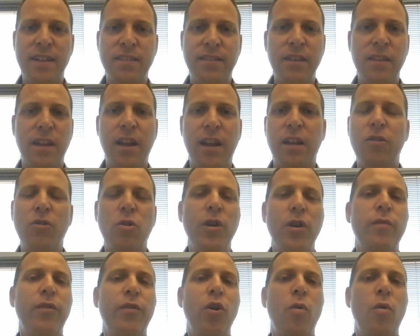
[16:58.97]
and I don't even
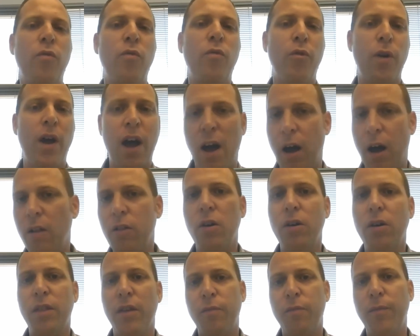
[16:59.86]
know for how long
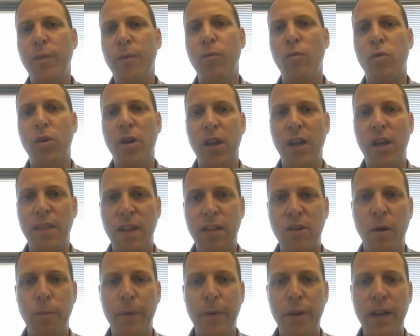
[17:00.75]
they've been working in that
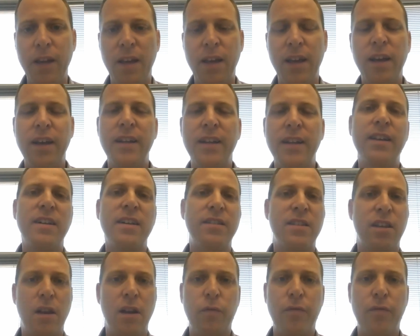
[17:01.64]
company, that's
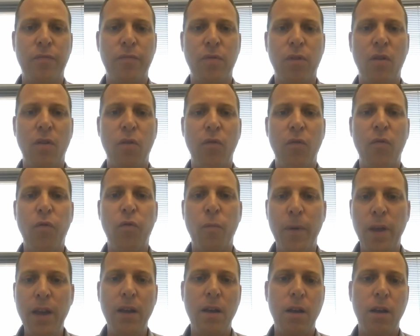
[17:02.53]
enough. For me,